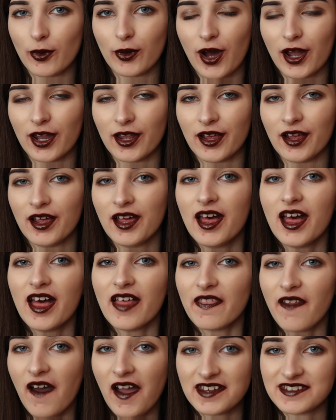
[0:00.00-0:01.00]
colour
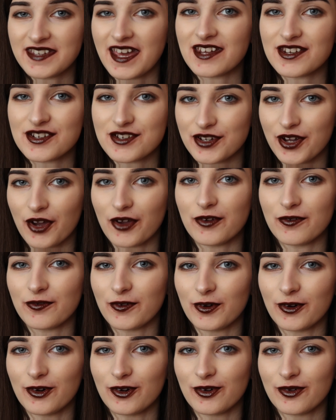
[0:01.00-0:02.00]
that I tend to go for.